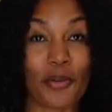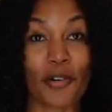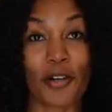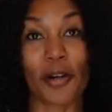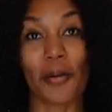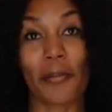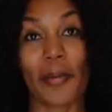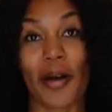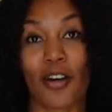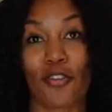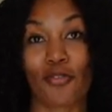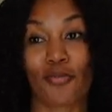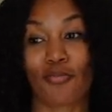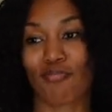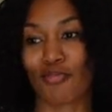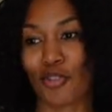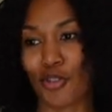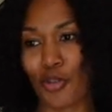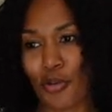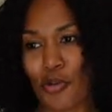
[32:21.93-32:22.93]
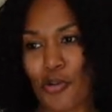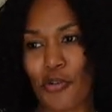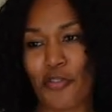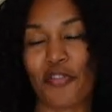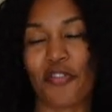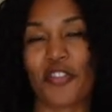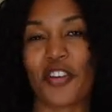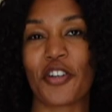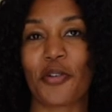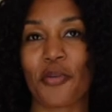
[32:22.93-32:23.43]
were about 2
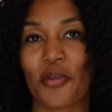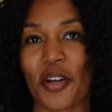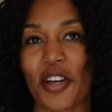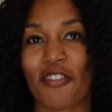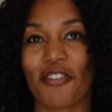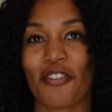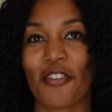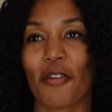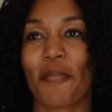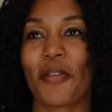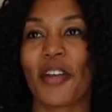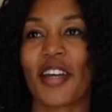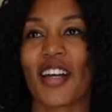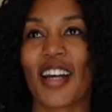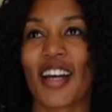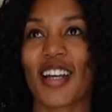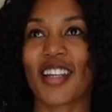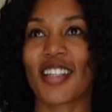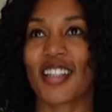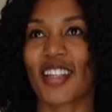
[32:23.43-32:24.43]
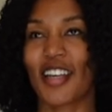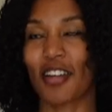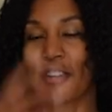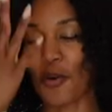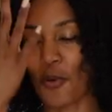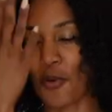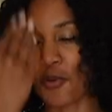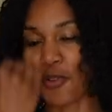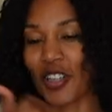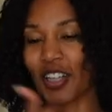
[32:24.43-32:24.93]
feet away from me, and I said,
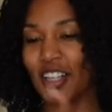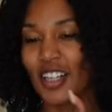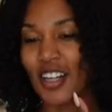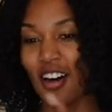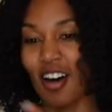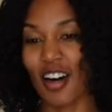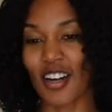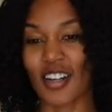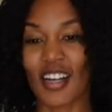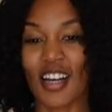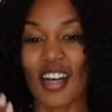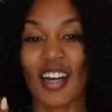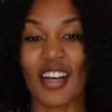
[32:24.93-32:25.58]
only God,